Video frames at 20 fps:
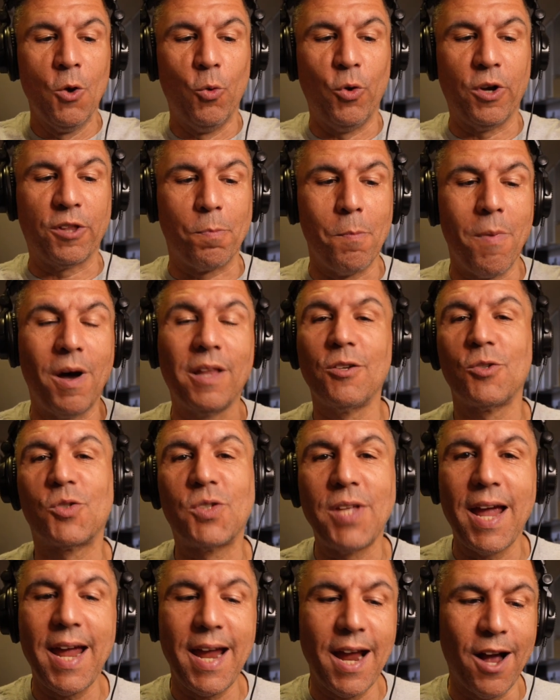With
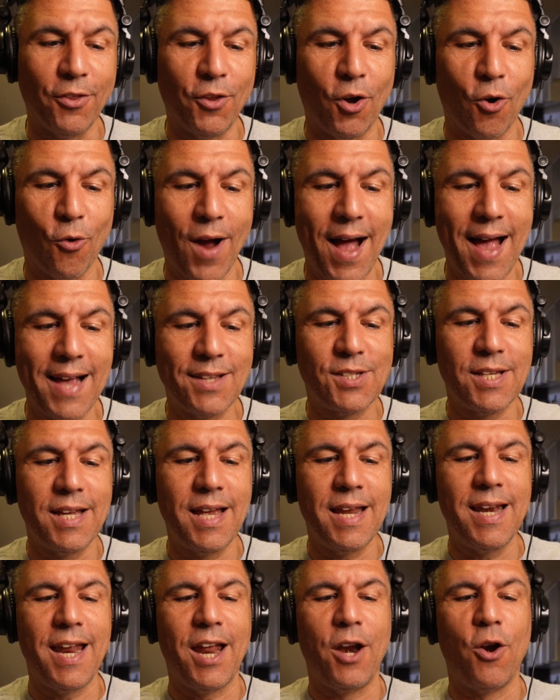Mother's Day on the
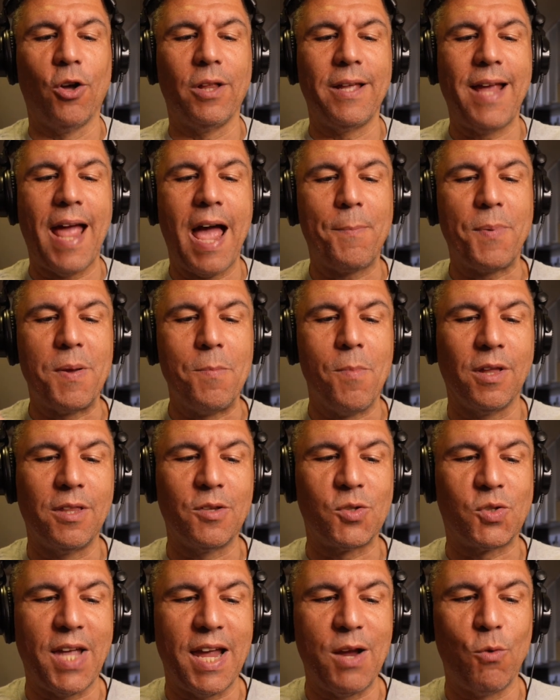horizon, an early happy
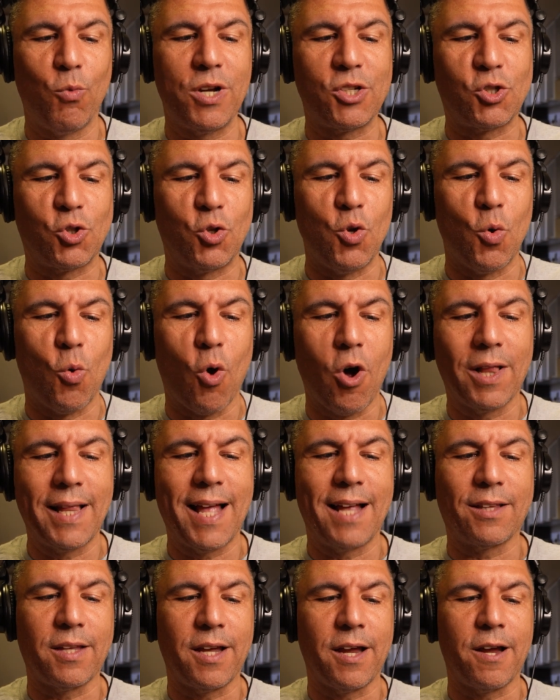Mother's Day wish to you all
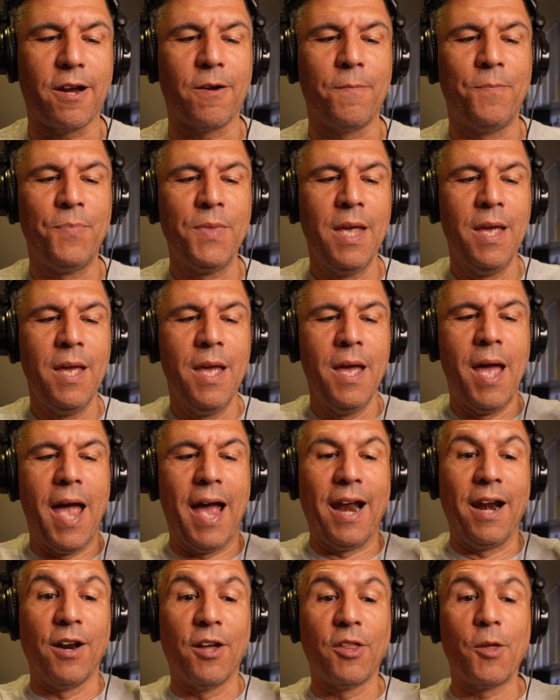out there.
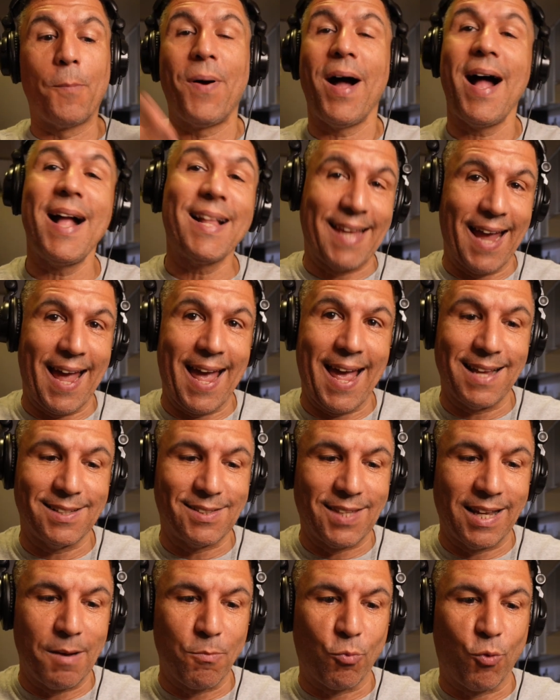And another
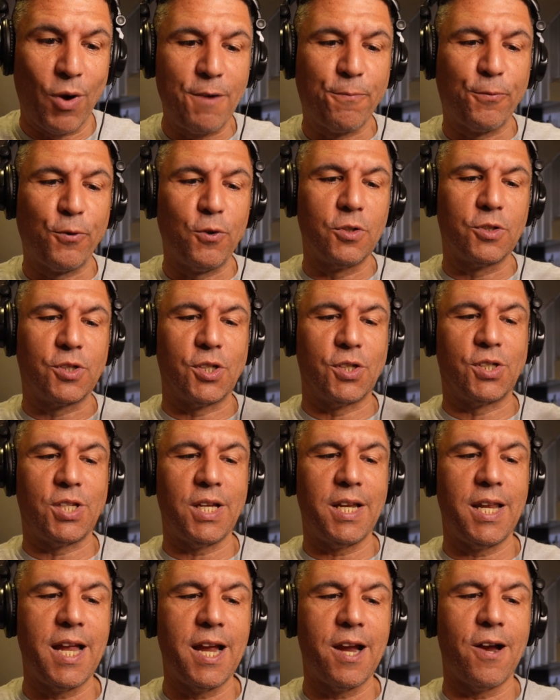podcast that I'm grateful to
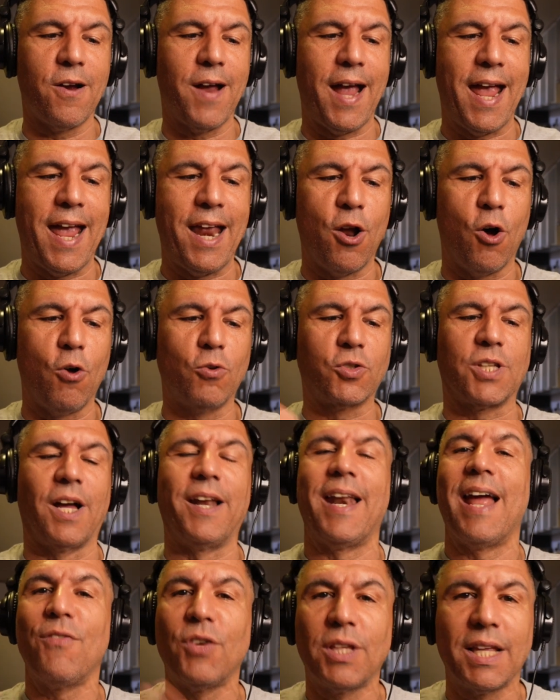sit here and host
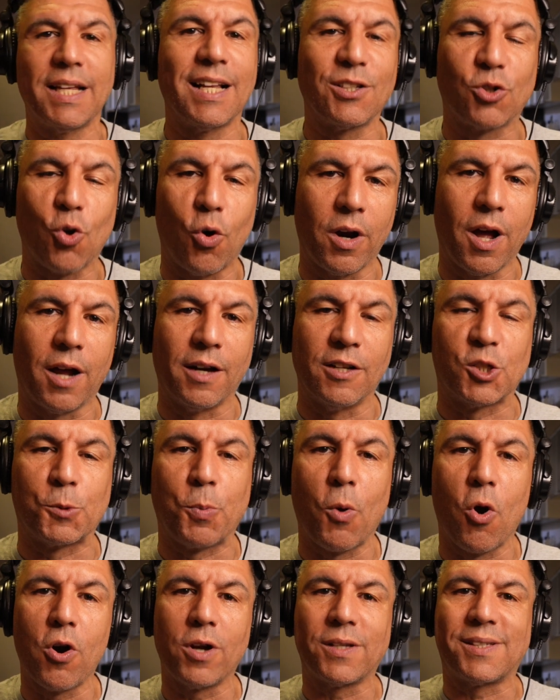on everything that's going on in
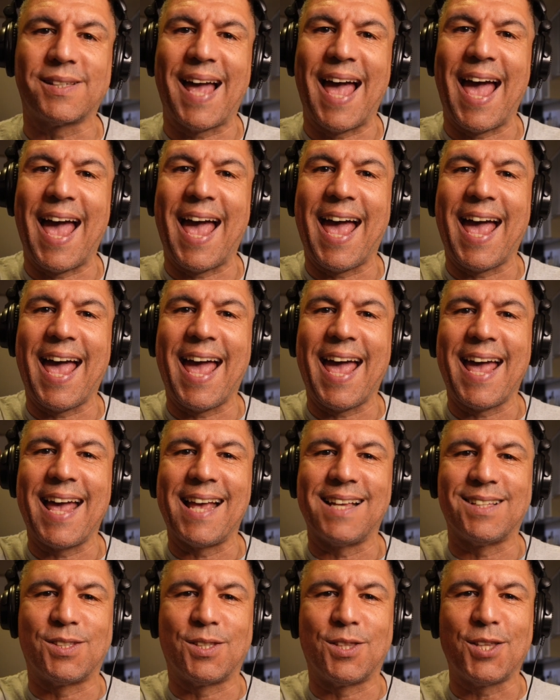sports,
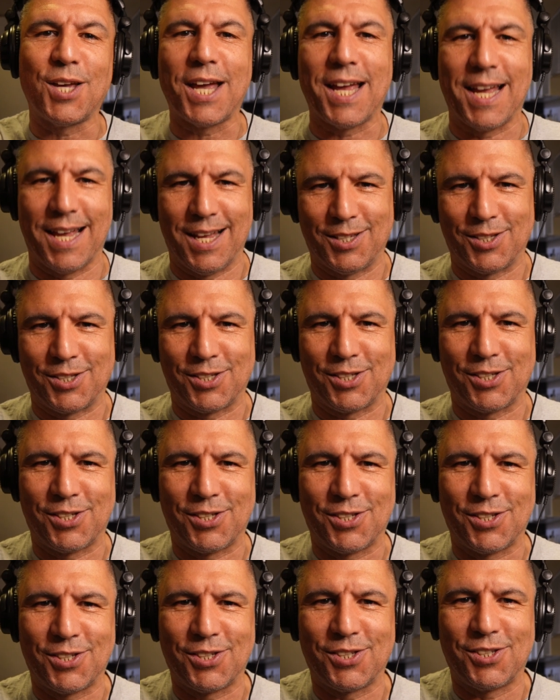as
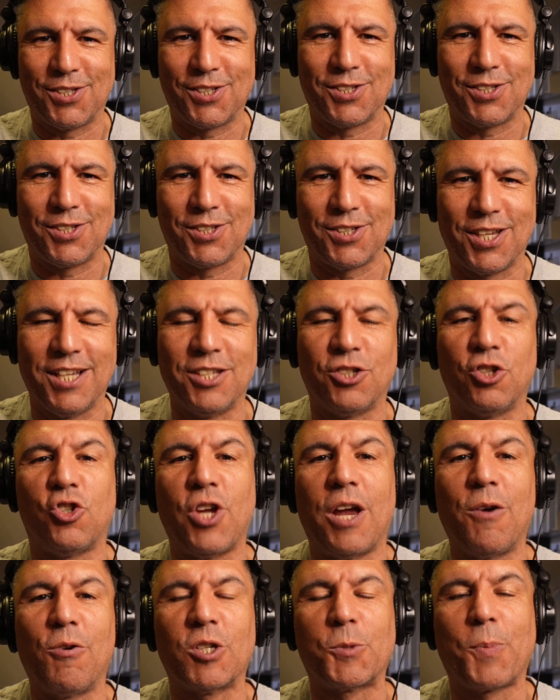this is the
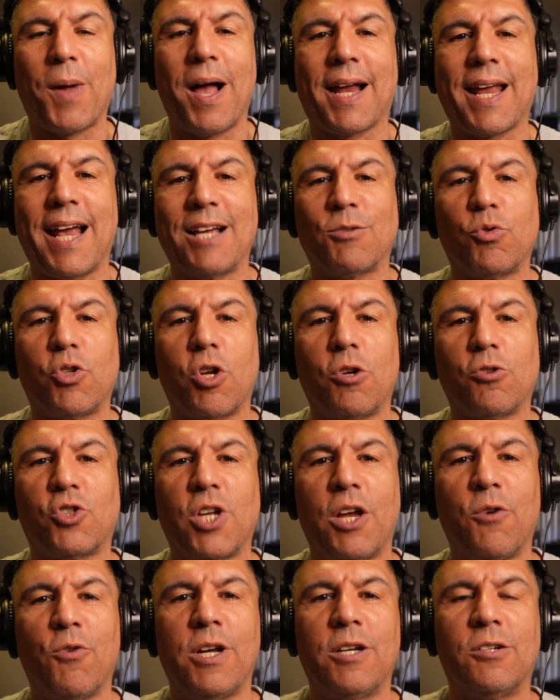Jay Reels Podcast with your host,
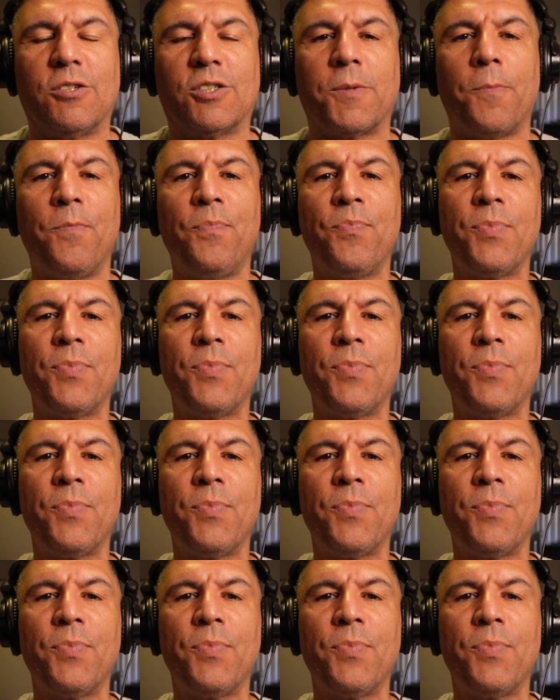Jay Reels.